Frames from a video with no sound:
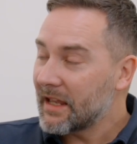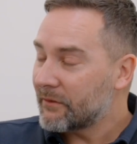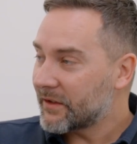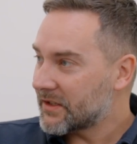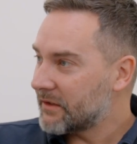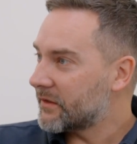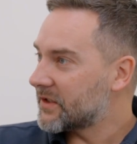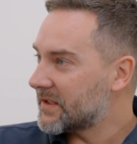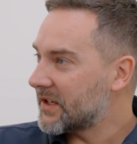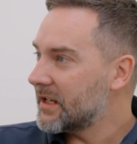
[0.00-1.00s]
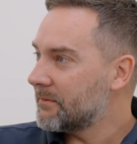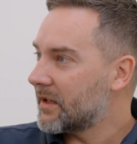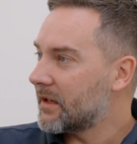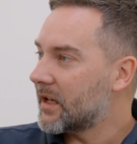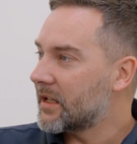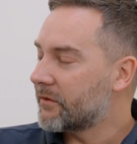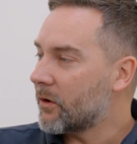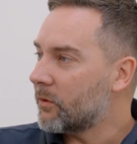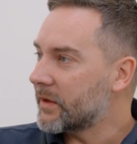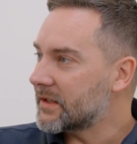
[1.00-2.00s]
innovative as a team. You've
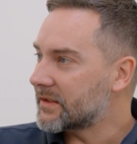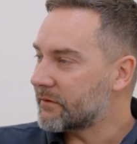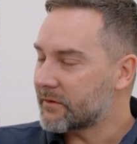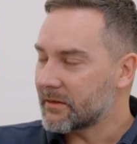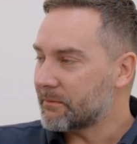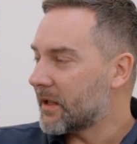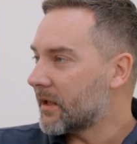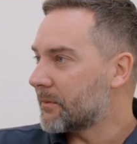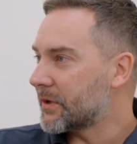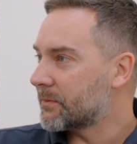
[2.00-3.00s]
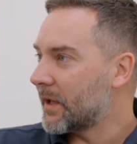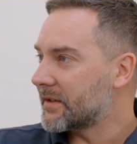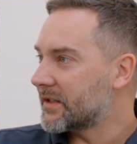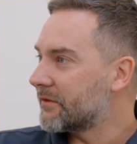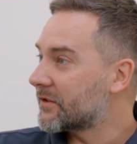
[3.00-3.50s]
got all these different perspectives